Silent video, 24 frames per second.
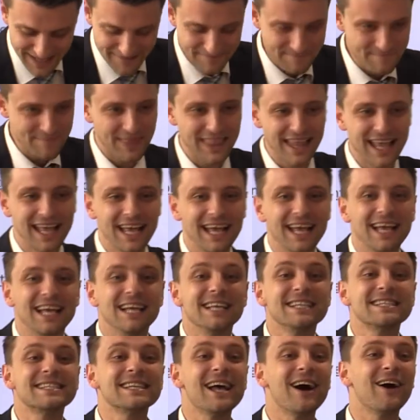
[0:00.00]
May.
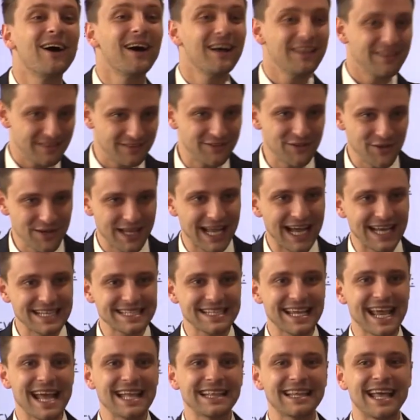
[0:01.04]
So, do you
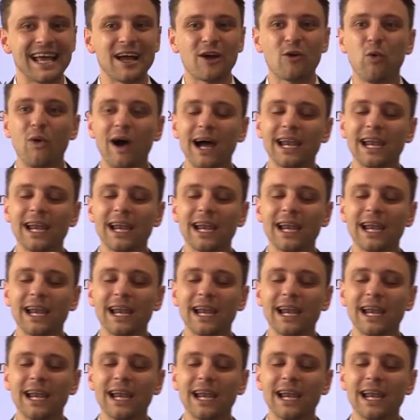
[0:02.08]
guys get that?